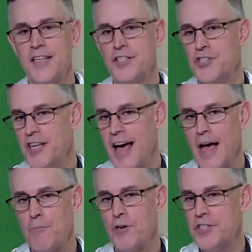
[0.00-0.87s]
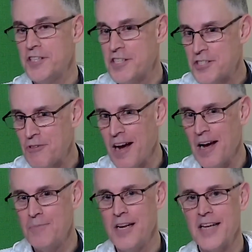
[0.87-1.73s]
that she had what she
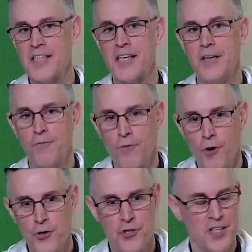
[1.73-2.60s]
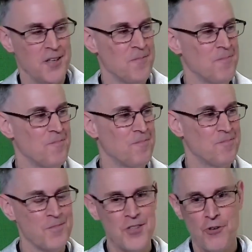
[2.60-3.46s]
described as a conversion.
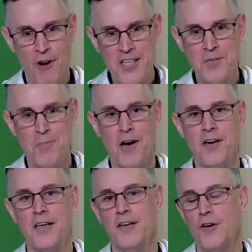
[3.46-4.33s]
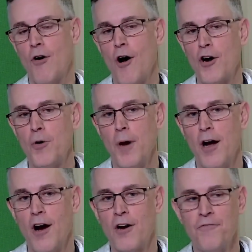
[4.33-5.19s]
She writes about it in her
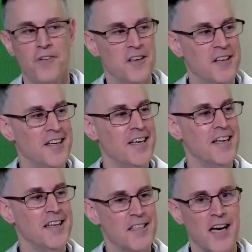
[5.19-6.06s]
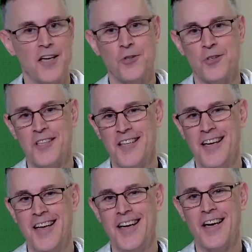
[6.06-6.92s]
autobiography titled
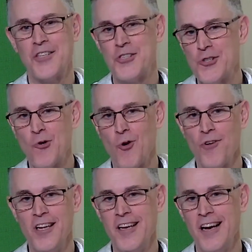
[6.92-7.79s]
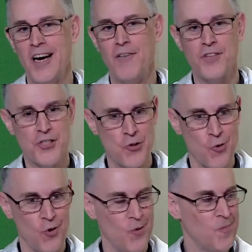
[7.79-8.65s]
A Story of a
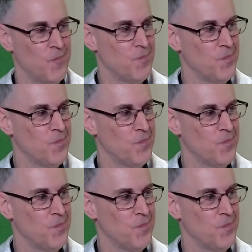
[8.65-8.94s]
Soul.